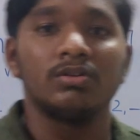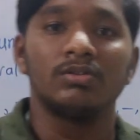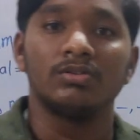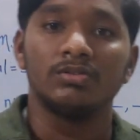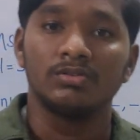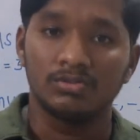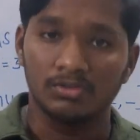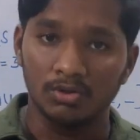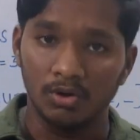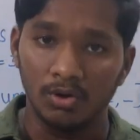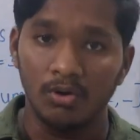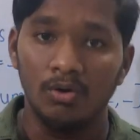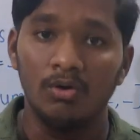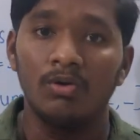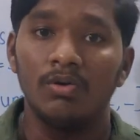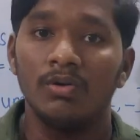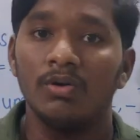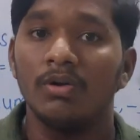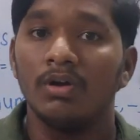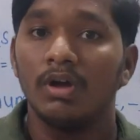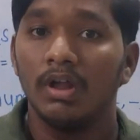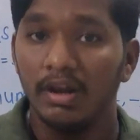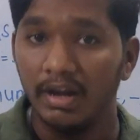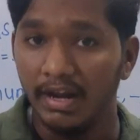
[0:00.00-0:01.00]

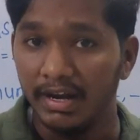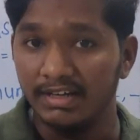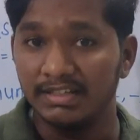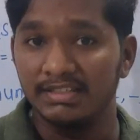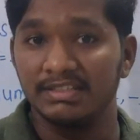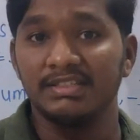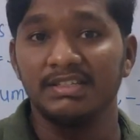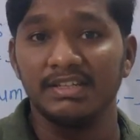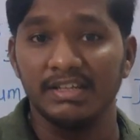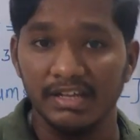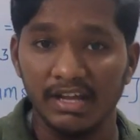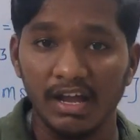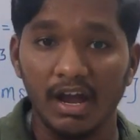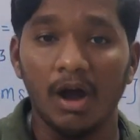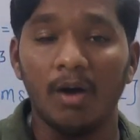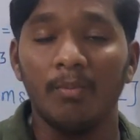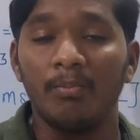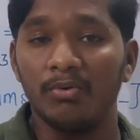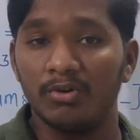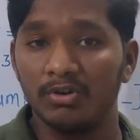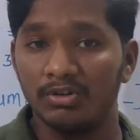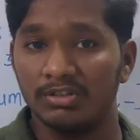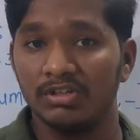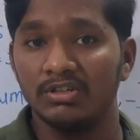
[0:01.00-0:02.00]
So let's see
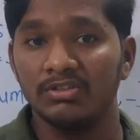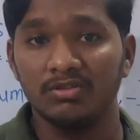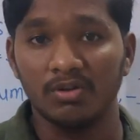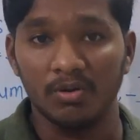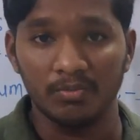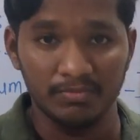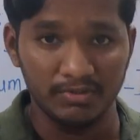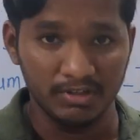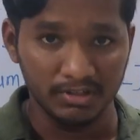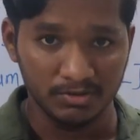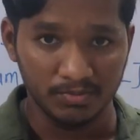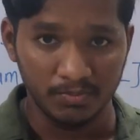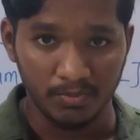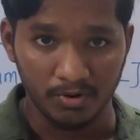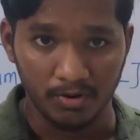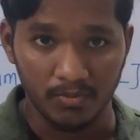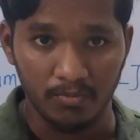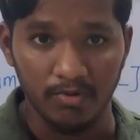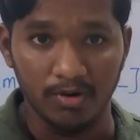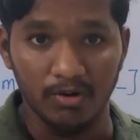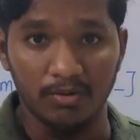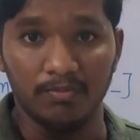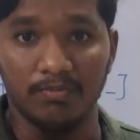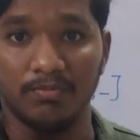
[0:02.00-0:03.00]
approaches of this
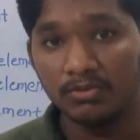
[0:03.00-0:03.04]
problem.